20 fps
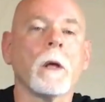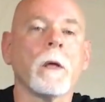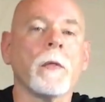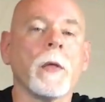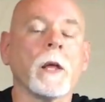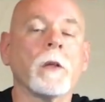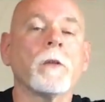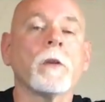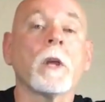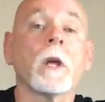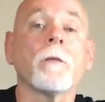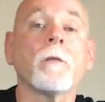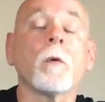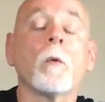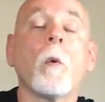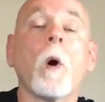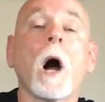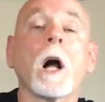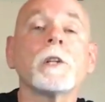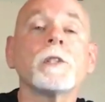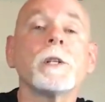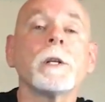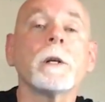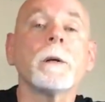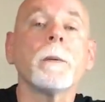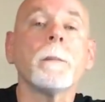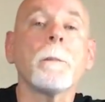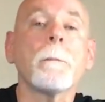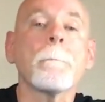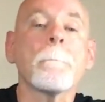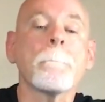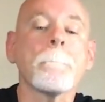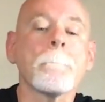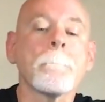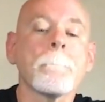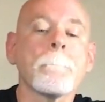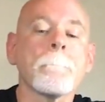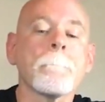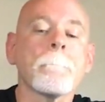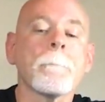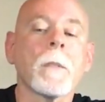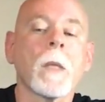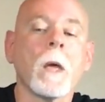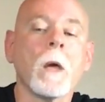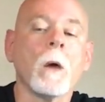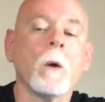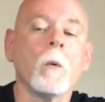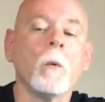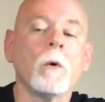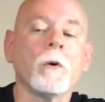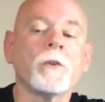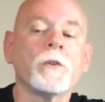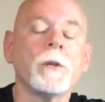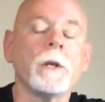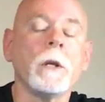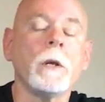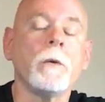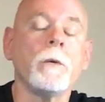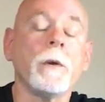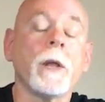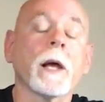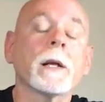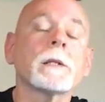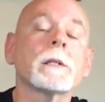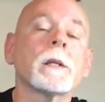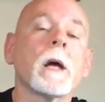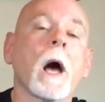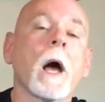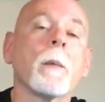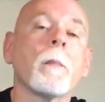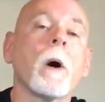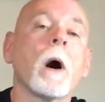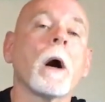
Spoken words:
Thanks again for watching. We'll see you next time